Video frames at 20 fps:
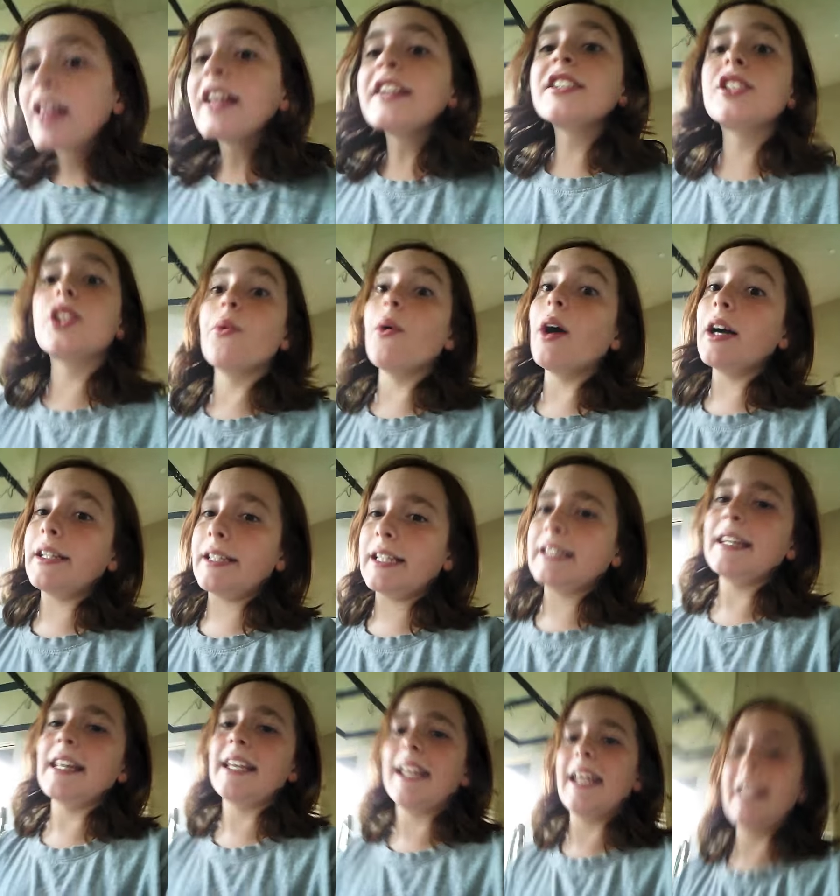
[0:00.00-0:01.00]
is the one
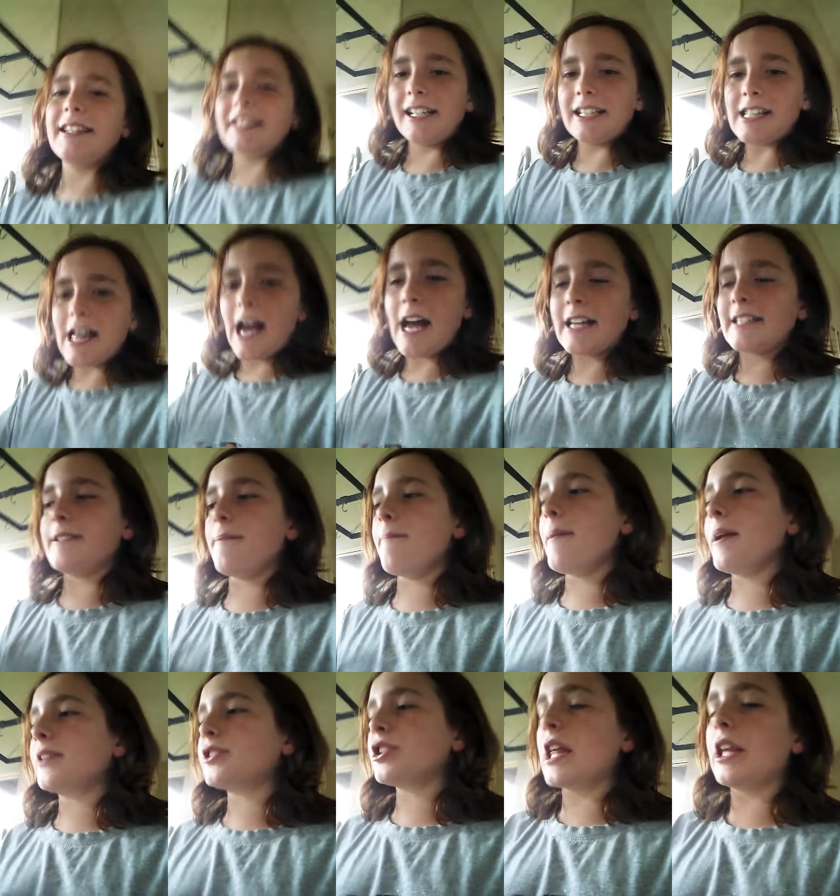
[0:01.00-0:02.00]
licking the glass. Now,
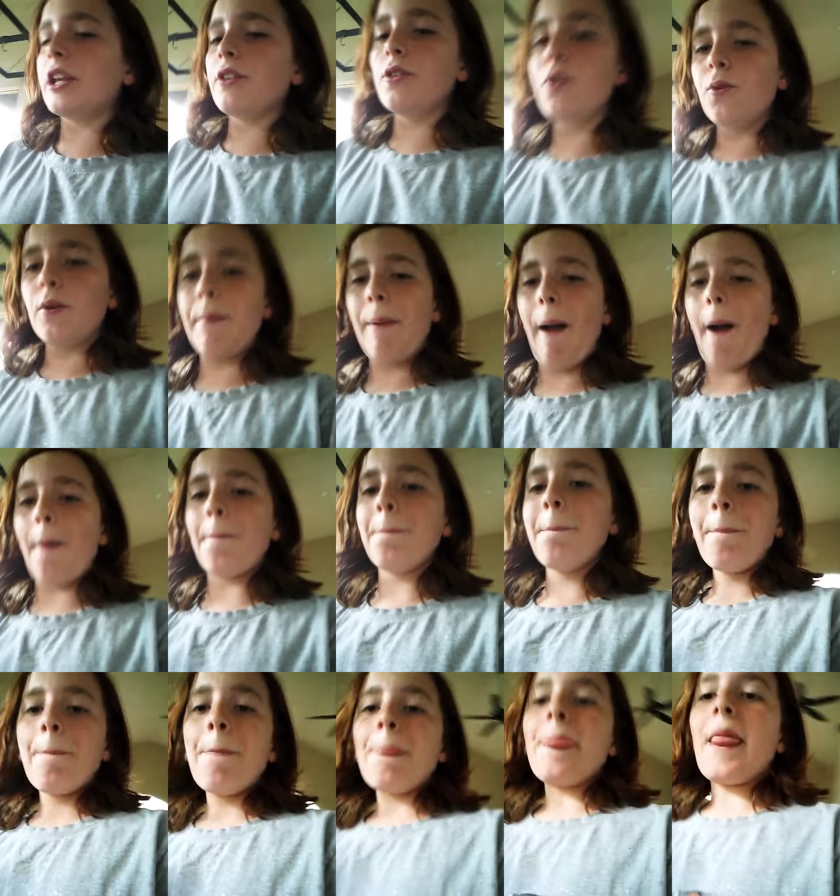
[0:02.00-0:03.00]
make sure that you do it about
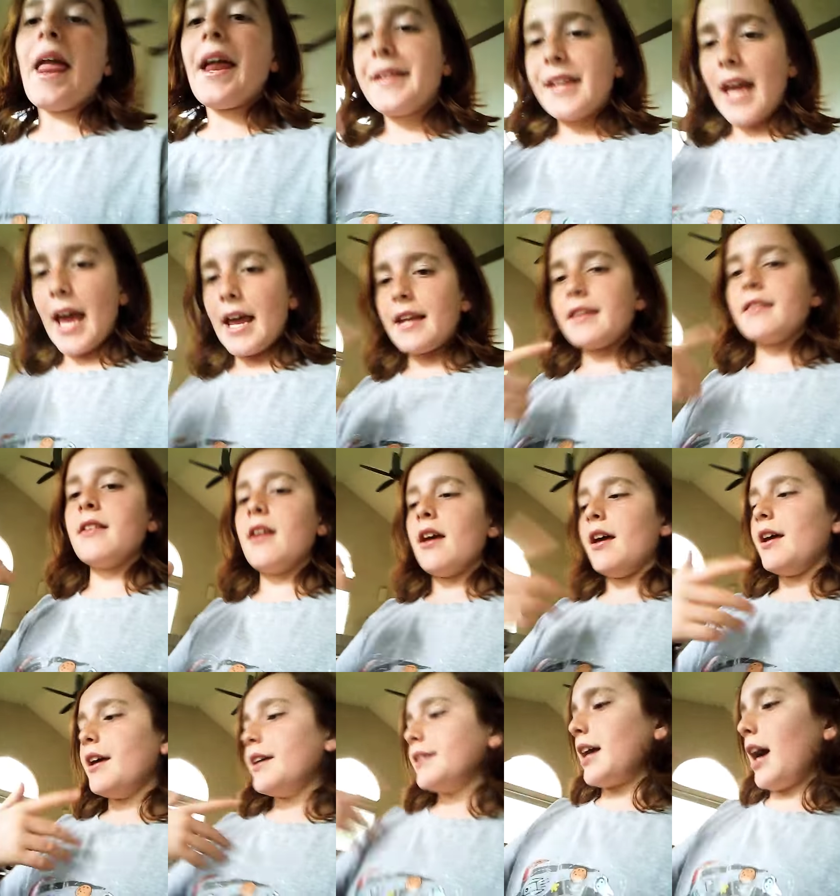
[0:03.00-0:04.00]
10
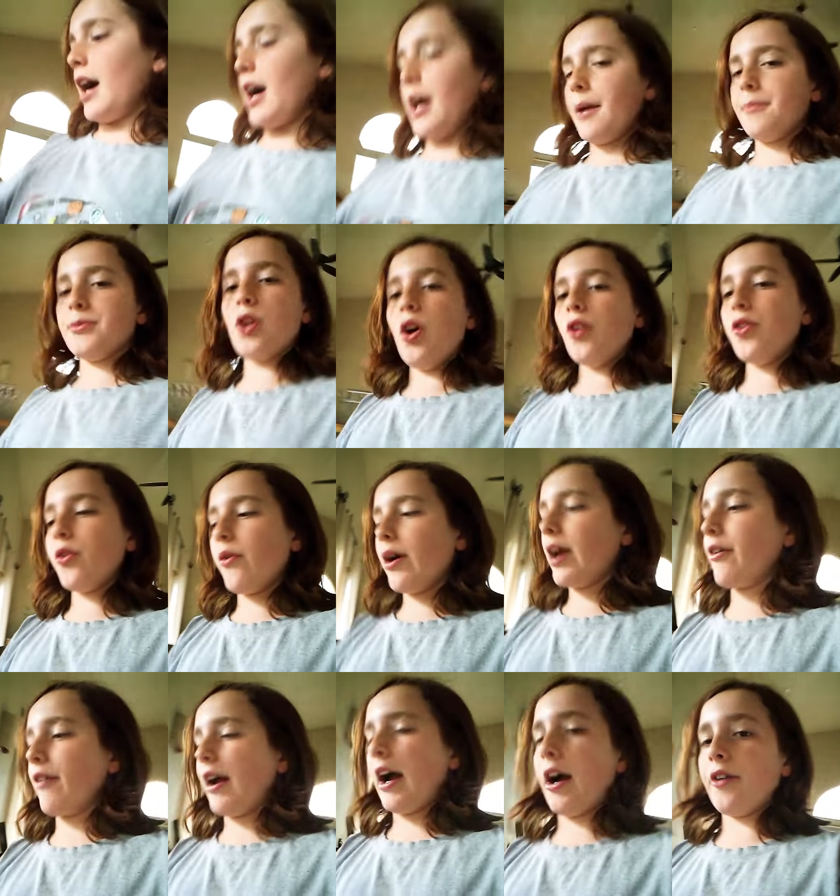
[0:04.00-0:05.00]
times all the
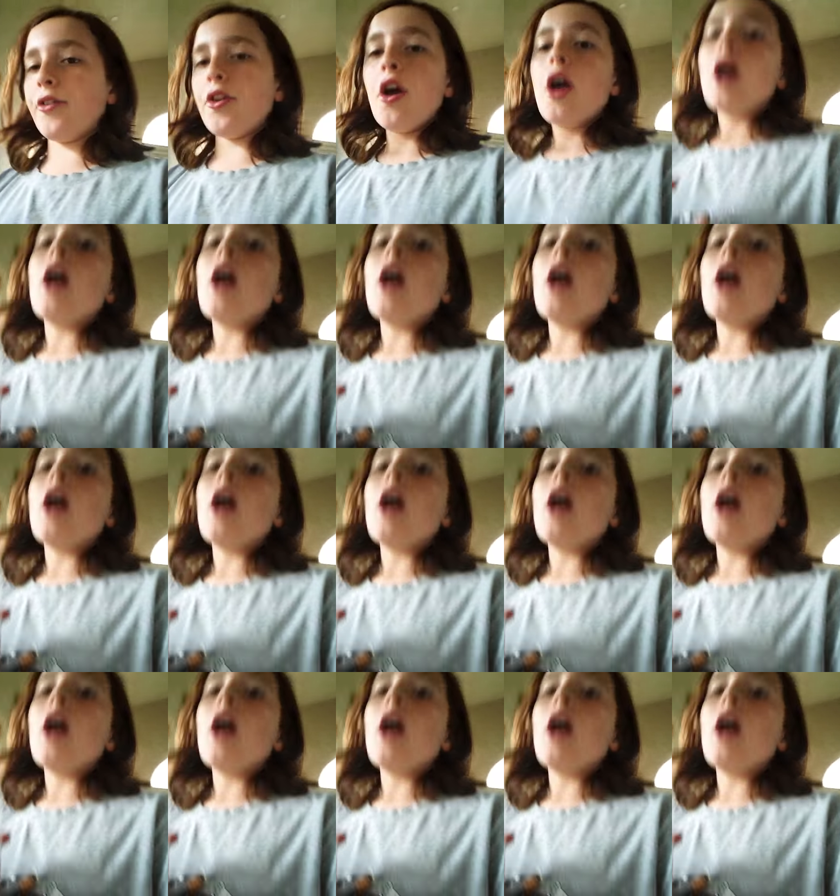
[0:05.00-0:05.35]
way around.